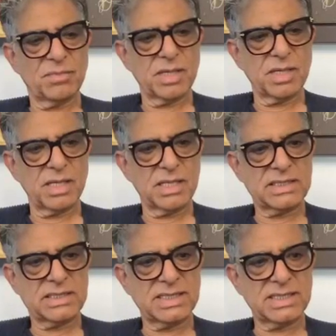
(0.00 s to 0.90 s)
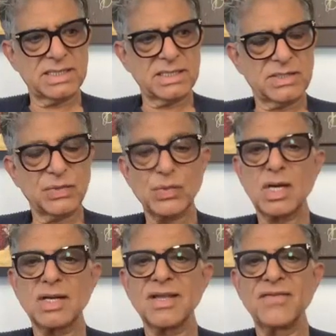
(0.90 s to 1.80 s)
but so
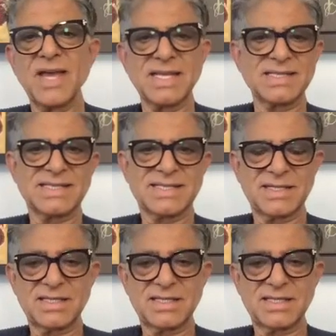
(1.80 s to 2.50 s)
are events.